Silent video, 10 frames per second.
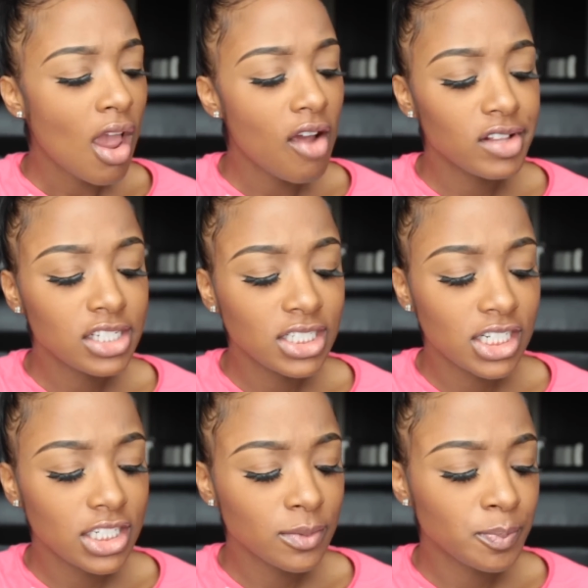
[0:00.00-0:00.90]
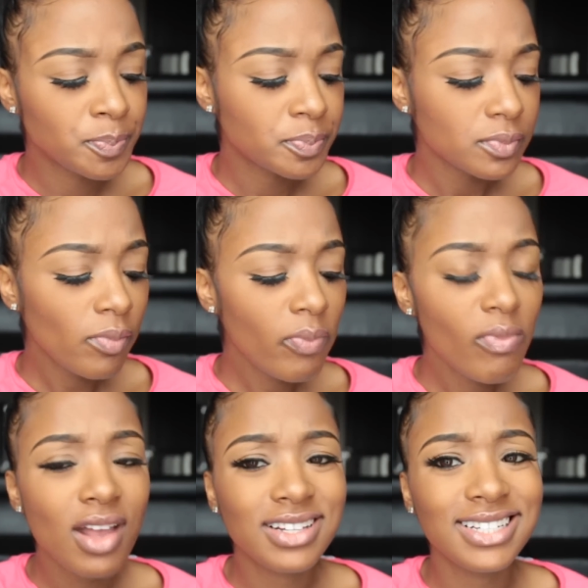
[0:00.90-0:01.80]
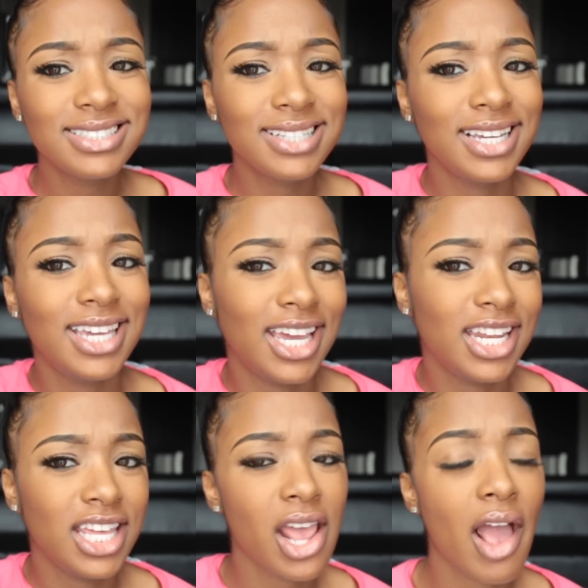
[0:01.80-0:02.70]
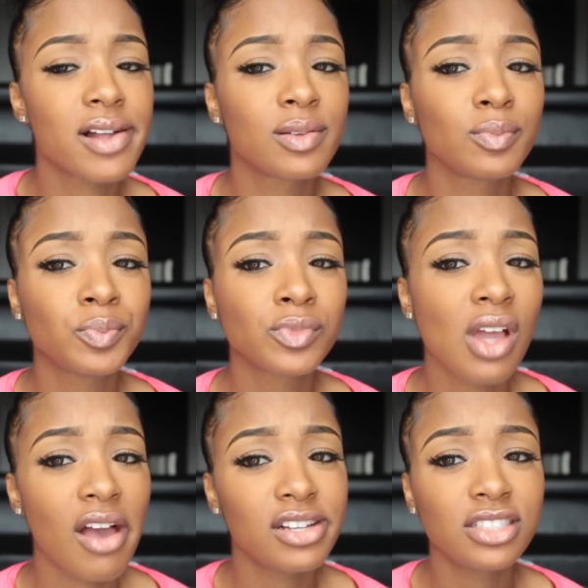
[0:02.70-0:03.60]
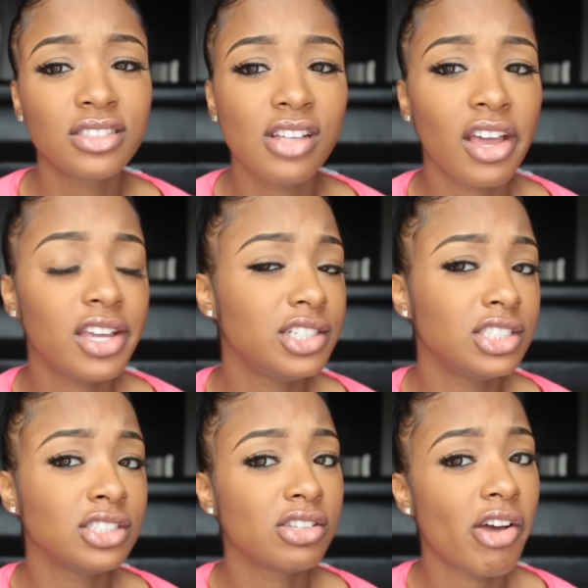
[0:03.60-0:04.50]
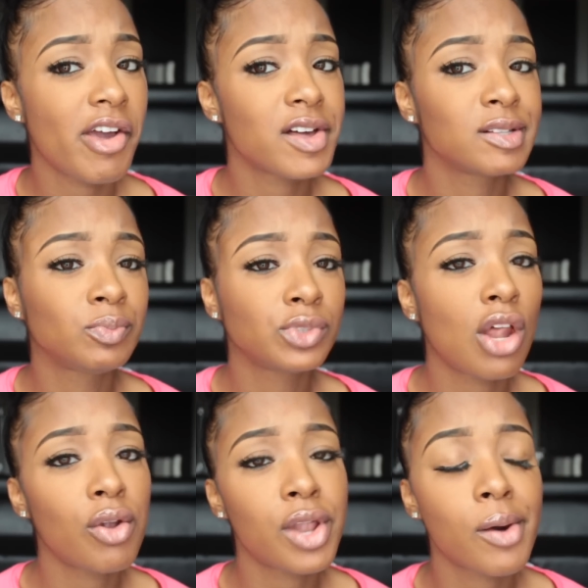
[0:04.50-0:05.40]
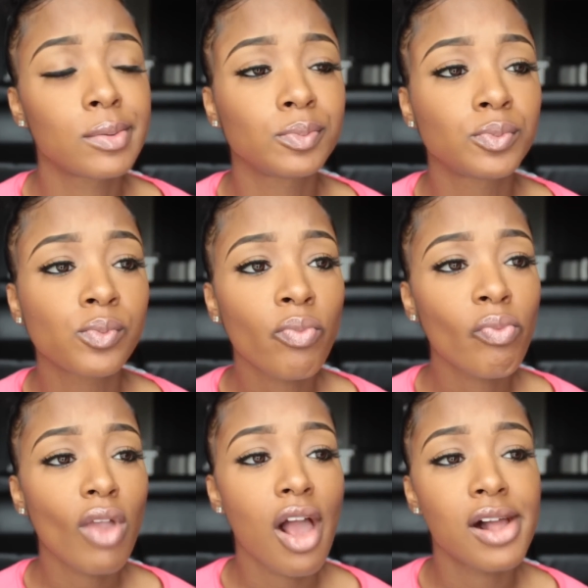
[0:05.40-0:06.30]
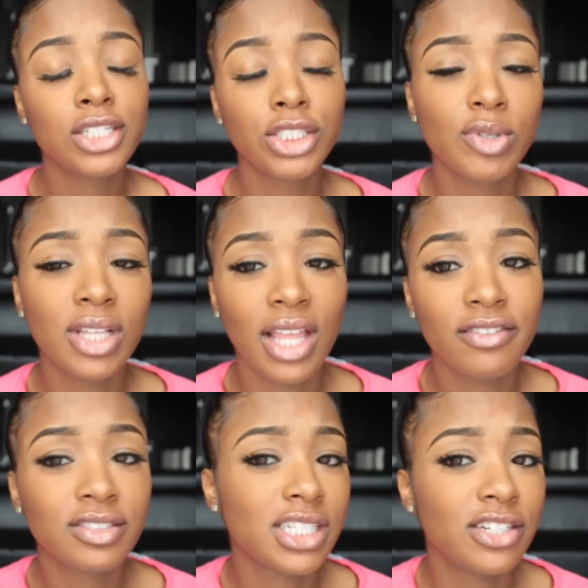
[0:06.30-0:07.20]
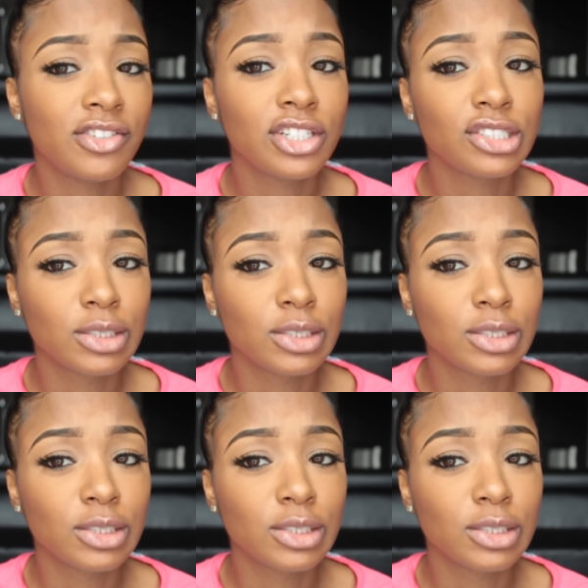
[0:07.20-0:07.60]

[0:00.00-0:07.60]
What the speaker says: They're really good. Tastes like candy. It's just like eating like, I don't know, a chili lifesaver or